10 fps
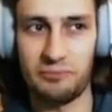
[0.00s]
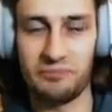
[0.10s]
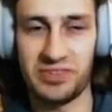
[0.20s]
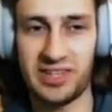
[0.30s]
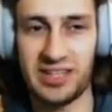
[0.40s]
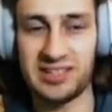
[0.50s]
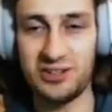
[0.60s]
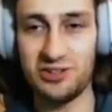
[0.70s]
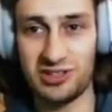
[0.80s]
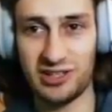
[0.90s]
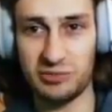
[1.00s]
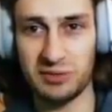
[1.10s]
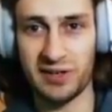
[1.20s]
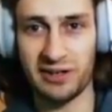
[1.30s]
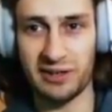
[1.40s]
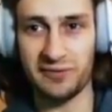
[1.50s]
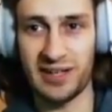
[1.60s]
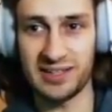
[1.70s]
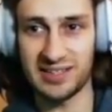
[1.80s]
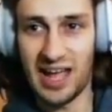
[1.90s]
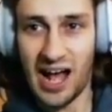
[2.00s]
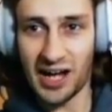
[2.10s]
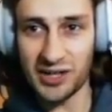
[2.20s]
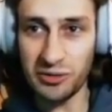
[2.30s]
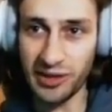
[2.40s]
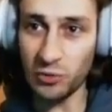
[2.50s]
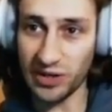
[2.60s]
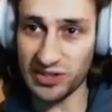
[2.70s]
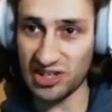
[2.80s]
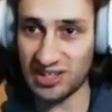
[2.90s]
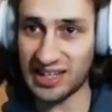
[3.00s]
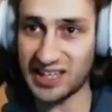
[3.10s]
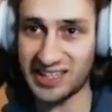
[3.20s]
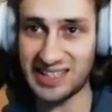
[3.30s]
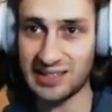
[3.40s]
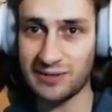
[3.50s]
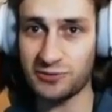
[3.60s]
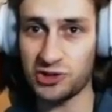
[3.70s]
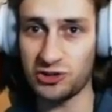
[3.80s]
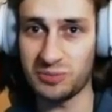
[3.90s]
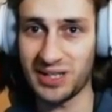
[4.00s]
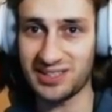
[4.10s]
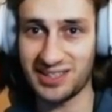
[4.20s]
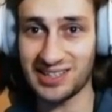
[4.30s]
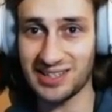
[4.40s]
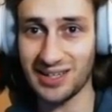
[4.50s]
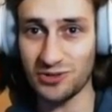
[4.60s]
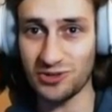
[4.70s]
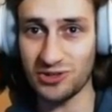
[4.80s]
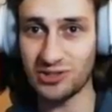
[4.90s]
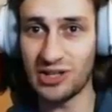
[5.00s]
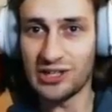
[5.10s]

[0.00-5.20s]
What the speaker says: This dungeon's going to be very fast. I don't think we're suddenly going to save 2 minutes in this dungeon,